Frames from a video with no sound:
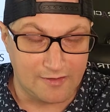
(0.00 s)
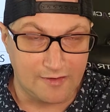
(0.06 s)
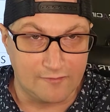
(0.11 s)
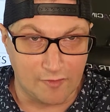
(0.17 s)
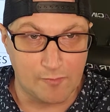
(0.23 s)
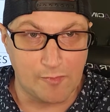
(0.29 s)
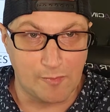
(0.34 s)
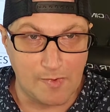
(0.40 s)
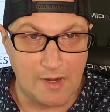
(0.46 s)

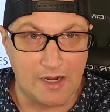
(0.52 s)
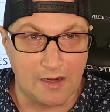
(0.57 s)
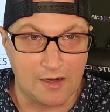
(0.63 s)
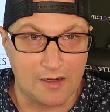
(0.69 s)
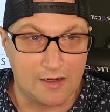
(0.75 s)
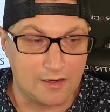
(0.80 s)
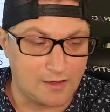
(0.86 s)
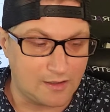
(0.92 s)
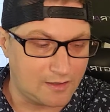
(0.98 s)
from
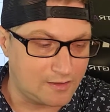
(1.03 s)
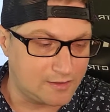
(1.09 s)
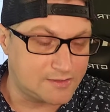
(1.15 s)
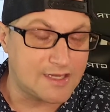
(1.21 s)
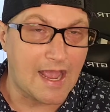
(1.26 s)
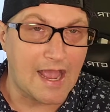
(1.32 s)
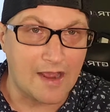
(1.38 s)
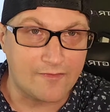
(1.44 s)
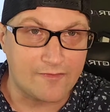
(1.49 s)
America
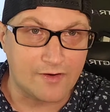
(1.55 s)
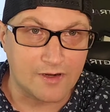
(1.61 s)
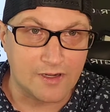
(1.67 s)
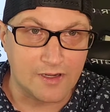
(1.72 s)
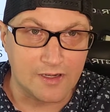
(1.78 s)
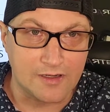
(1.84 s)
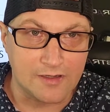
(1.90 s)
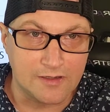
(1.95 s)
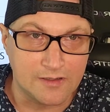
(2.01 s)
to
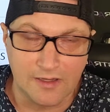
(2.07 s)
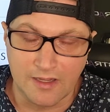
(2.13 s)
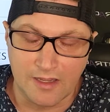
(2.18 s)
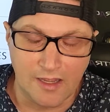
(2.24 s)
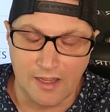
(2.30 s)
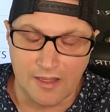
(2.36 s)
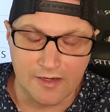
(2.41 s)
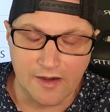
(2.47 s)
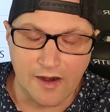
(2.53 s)
Africa,"
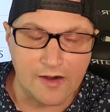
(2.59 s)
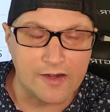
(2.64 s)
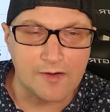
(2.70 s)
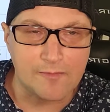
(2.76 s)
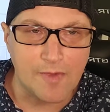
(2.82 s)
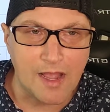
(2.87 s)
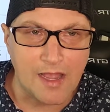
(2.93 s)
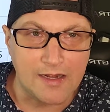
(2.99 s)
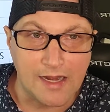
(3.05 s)
you're out of your
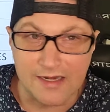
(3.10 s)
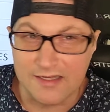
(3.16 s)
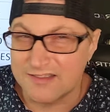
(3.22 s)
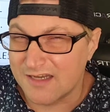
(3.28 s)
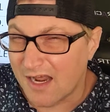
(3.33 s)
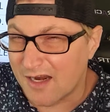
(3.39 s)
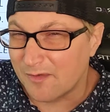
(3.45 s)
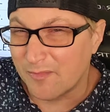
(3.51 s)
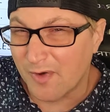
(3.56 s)
mind. And it's
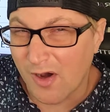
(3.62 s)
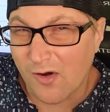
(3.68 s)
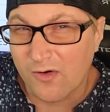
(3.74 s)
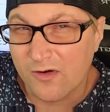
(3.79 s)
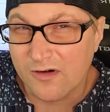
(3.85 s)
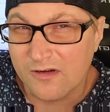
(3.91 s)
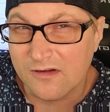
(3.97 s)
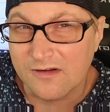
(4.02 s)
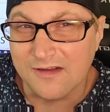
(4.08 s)
not
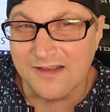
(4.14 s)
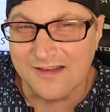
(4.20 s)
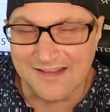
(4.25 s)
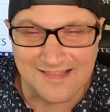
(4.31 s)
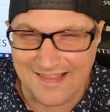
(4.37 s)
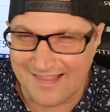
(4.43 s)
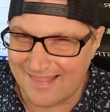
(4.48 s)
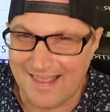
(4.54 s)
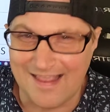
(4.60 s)
about
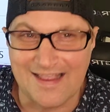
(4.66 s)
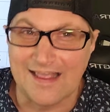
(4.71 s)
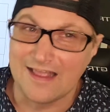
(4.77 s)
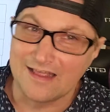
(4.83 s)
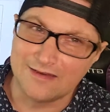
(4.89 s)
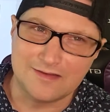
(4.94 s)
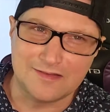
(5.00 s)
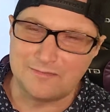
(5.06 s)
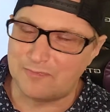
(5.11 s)
like,
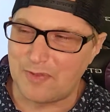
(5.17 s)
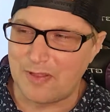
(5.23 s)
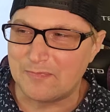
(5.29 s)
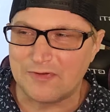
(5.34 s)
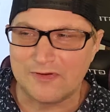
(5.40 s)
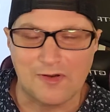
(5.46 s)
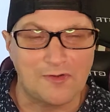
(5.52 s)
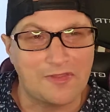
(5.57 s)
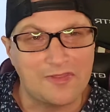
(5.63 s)

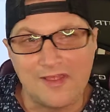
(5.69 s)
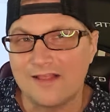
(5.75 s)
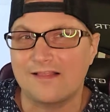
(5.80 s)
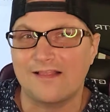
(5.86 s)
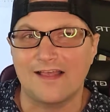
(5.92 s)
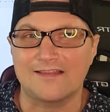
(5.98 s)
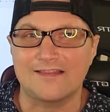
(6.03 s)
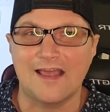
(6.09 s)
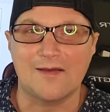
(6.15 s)
people don't think
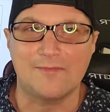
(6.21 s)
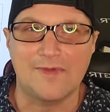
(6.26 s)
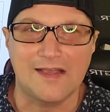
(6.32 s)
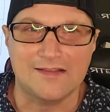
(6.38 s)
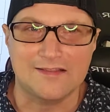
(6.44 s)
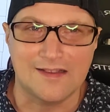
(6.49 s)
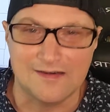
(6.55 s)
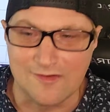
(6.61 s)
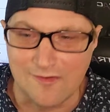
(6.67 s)
like that
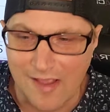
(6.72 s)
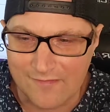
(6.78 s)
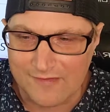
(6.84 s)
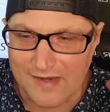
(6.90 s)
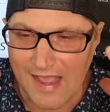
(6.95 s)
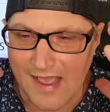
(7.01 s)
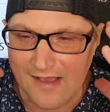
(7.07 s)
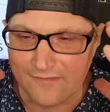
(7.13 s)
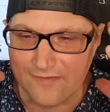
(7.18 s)
back then. You have
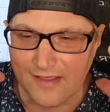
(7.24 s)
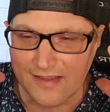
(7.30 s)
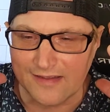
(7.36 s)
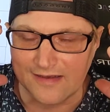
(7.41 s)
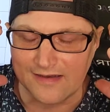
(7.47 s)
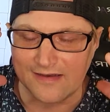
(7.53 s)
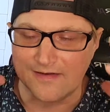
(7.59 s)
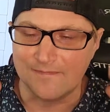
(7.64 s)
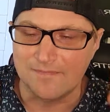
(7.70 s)
to have like
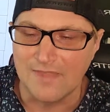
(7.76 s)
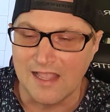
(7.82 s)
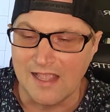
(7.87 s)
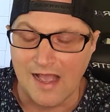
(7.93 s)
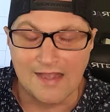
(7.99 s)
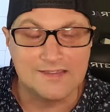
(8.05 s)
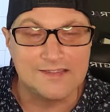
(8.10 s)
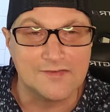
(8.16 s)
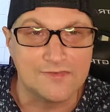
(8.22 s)
a
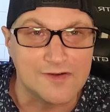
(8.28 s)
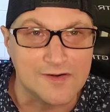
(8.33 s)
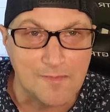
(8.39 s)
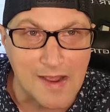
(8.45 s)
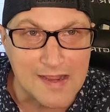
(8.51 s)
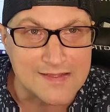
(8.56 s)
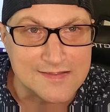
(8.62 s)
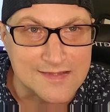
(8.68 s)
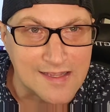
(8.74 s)
different
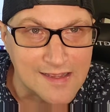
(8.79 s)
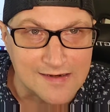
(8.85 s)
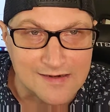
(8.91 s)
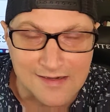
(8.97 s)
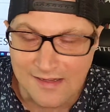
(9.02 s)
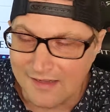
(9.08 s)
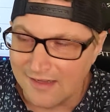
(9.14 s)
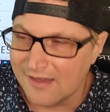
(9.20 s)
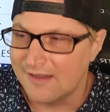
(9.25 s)
mindset.
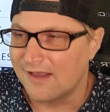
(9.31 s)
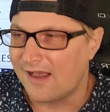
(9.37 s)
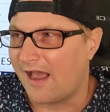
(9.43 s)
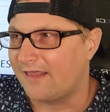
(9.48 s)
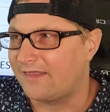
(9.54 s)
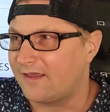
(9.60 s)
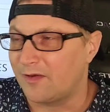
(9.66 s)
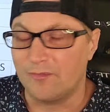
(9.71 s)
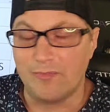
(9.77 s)
I
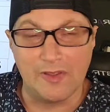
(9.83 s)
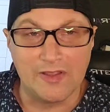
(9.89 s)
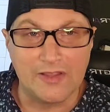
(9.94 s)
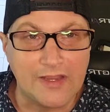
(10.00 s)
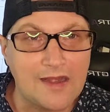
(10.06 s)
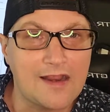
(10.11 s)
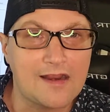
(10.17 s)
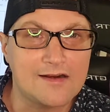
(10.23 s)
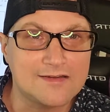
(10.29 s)
think
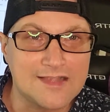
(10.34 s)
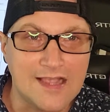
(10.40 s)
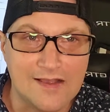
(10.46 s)
billionaires